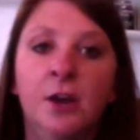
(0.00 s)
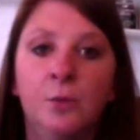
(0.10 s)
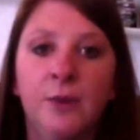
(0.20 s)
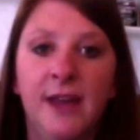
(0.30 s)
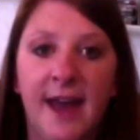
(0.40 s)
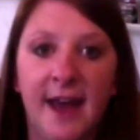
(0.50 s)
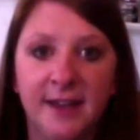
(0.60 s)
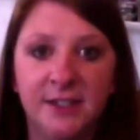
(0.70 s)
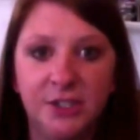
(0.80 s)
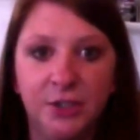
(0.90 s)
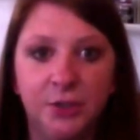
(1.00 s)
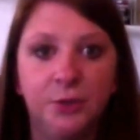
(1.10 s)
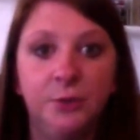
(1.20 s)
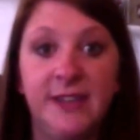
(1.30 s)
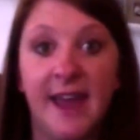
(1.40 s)
We had
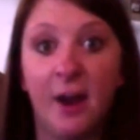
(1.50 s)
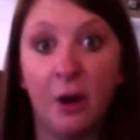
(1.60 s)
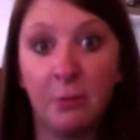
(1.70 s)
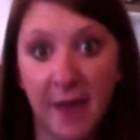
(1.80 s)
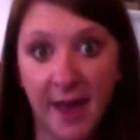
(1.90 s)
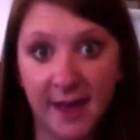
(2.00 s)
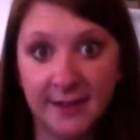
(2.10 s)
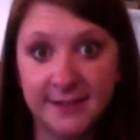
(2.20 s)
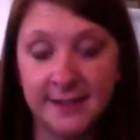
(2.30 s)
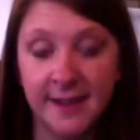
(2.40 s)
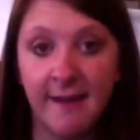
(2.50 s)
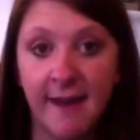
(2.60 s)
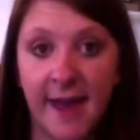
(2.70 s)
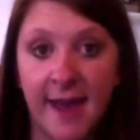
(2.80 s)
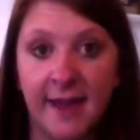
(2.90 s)
to take our pets,
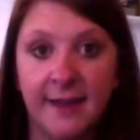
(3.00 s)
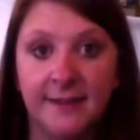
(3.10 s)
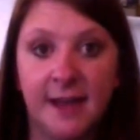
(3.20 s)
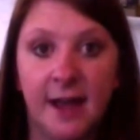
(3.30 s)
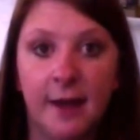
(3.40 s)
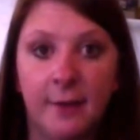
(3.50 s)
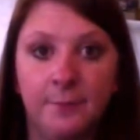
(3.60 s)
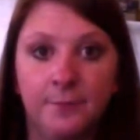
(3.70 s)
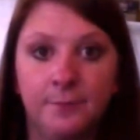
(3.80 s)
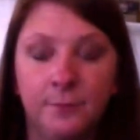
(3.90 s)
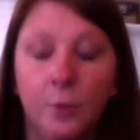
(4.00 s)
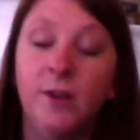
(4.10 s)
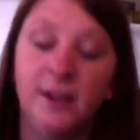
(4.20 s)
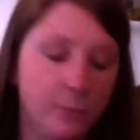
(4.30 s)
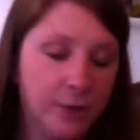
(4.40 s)
and well,
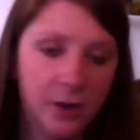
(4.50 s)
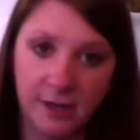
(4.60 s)
we'd already